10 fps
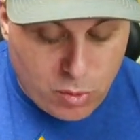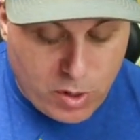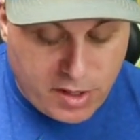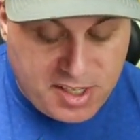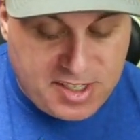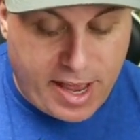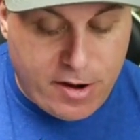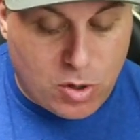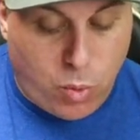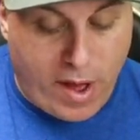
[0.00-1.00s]
really
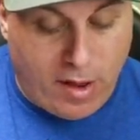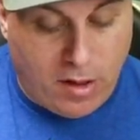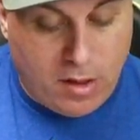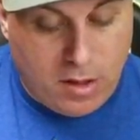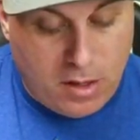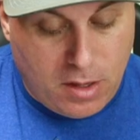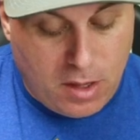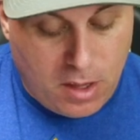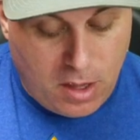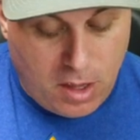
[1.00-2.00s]
centered well.
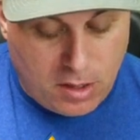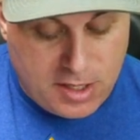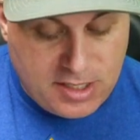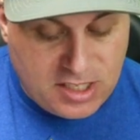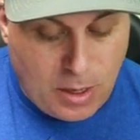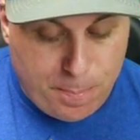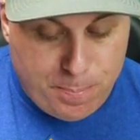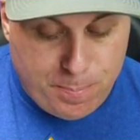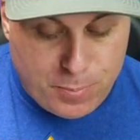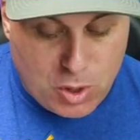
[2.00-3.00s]
This is a
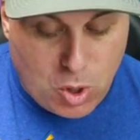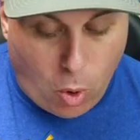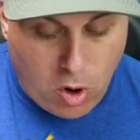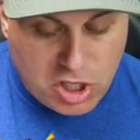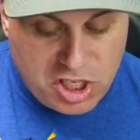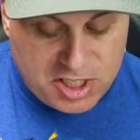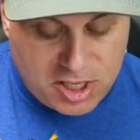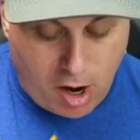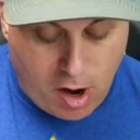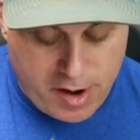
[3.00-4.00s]
gorgeous
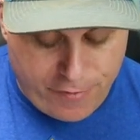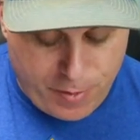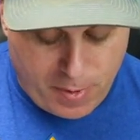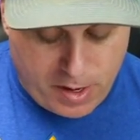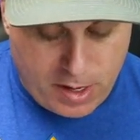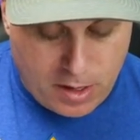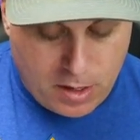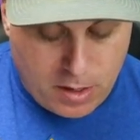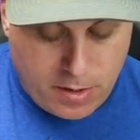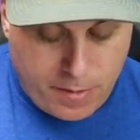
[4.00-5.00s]
card, everybody.
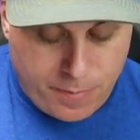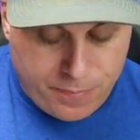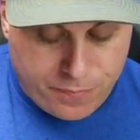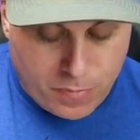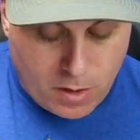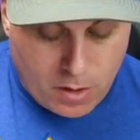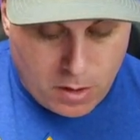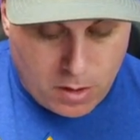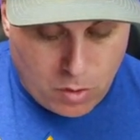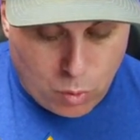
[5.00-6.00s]

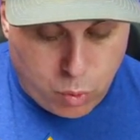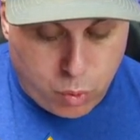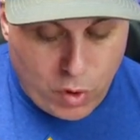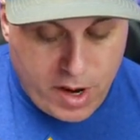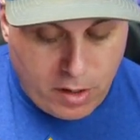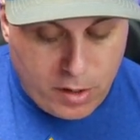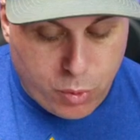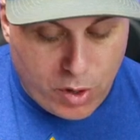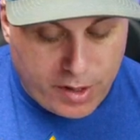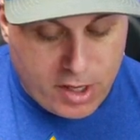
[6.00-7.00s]
Really,
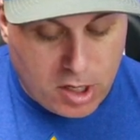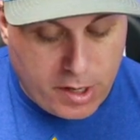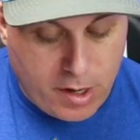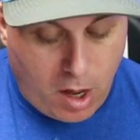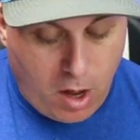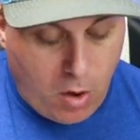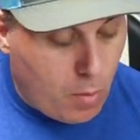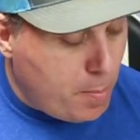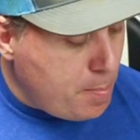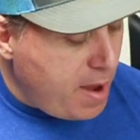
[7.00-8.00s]
really good.
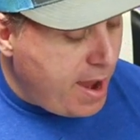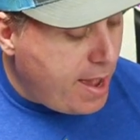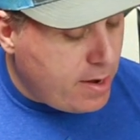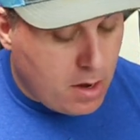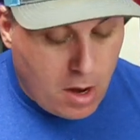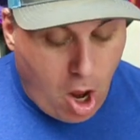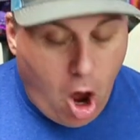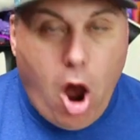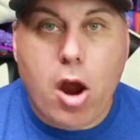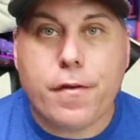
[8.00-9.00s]
Oh, man.
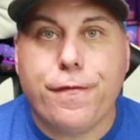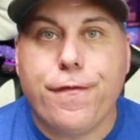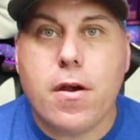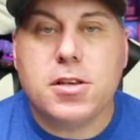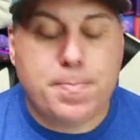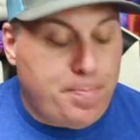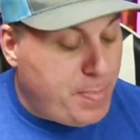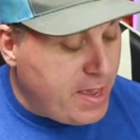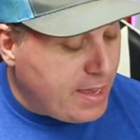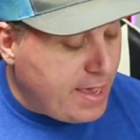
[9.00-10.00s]
Our first
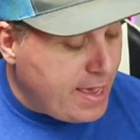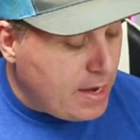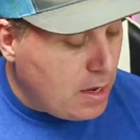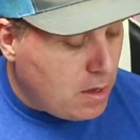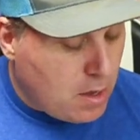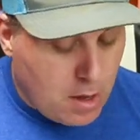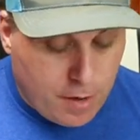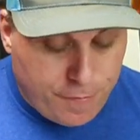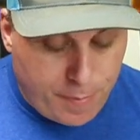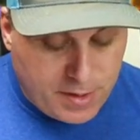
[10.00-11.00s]
big hit
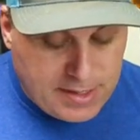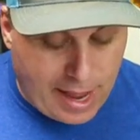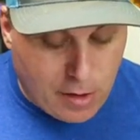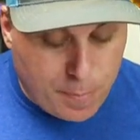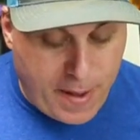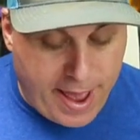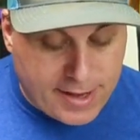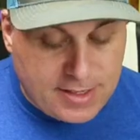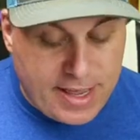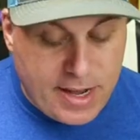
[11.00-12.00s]
from the dollar
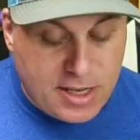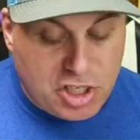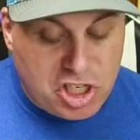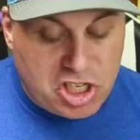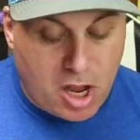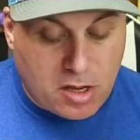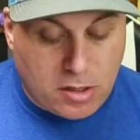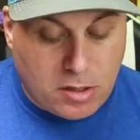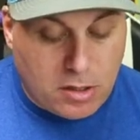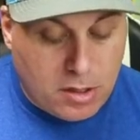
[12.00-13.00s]
packs. It is
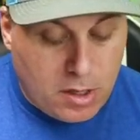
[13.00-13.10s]
Shuckle